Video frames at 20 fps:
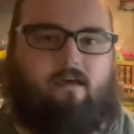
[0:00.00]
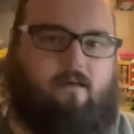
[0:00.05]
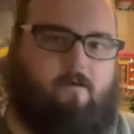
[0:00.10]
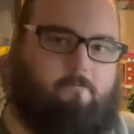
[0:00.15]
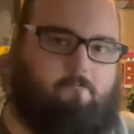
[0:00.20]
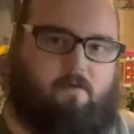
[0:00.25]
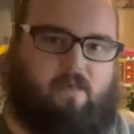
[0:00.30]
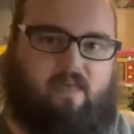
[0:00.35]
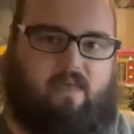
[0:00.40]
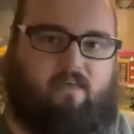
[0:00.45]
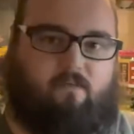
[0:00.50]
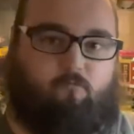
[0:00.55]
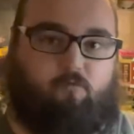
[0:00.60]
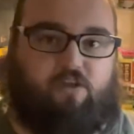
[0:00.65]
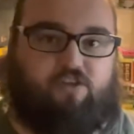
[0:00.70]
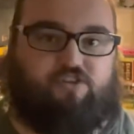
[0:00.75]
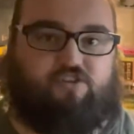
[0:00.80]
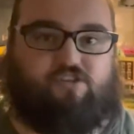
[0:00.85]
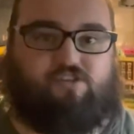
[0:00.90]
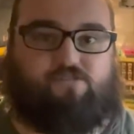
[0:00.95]
Being
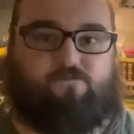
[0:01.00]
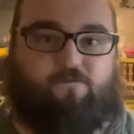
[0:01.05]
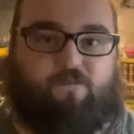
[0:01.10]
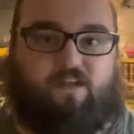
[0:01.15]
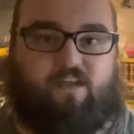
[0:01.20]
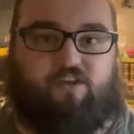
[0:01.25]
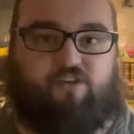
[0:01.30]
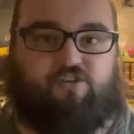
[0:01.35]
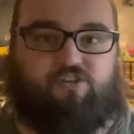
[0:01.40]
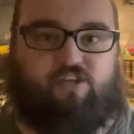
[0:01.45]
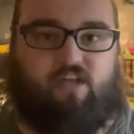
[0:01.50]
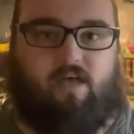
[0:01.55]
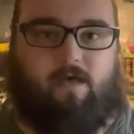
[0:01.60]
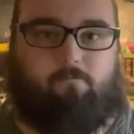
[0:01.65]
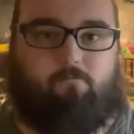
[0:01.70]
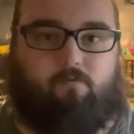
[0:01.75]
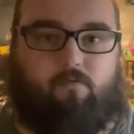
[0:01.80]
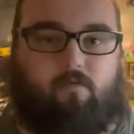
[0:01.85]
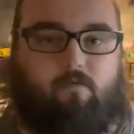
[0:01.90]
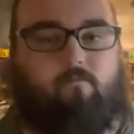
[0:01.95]
we just finished
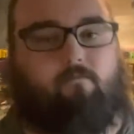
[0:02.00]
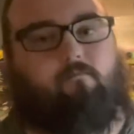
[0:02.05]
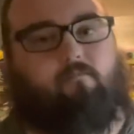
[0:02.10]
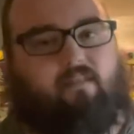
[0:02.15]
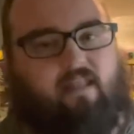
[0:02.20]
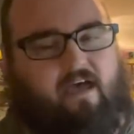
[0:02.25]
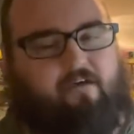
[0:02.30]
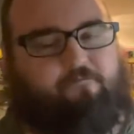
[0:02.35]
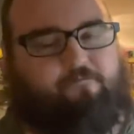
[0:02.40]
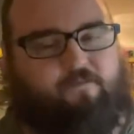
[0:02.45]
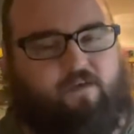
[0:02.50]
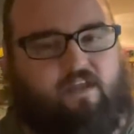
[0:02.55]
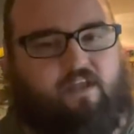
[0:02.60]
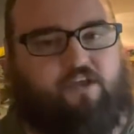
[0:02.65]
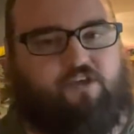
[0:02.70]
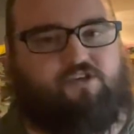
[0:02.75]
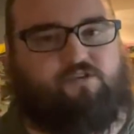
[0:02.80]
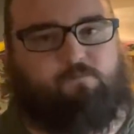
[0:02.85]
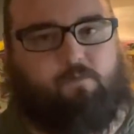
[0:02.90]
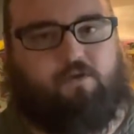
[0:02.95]
up, not
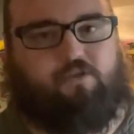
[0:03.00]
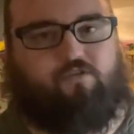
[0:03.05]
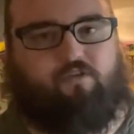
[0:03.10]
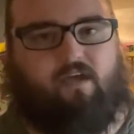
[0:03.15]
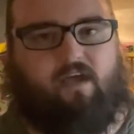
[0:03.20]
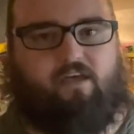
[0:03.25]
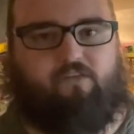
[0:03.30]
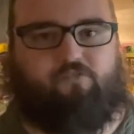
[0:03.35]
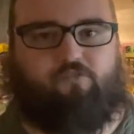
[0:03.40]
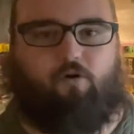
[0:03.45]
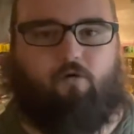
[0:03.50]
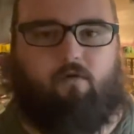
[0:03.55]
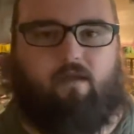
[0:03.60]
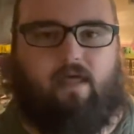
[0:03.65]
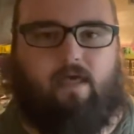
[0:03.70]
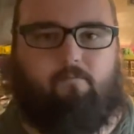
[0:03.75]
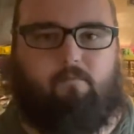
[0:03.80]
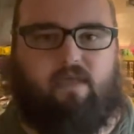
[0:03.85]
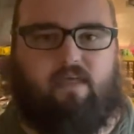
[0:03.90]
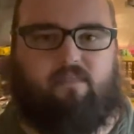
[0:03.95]
finished, but you guys know what
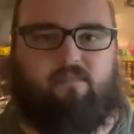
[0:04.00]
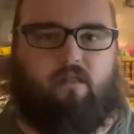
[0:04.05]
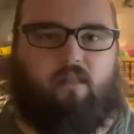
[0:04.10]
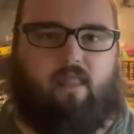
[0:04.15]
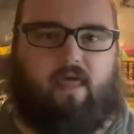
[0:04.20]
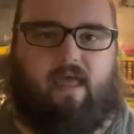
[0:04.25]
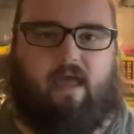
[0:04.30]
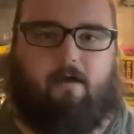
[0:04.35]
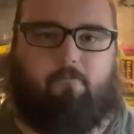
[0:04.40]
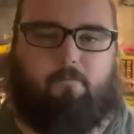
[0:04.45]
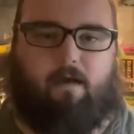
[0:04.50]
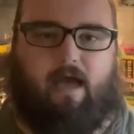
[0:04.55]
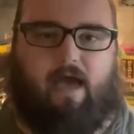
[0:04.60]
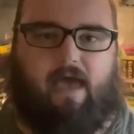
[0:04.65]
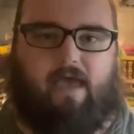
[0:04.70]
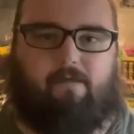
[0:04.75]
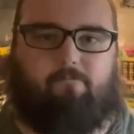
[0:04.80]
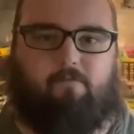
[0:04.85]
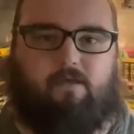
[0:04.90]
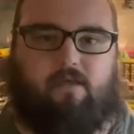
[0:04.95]
I mean, the layout
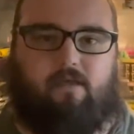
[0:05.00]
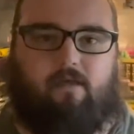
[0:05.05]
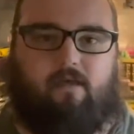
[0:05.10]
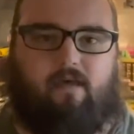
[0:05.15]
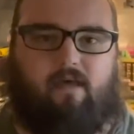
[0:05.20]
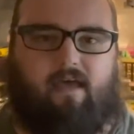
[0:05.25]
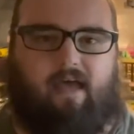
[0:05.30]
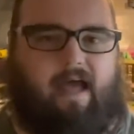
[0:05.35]
behind me.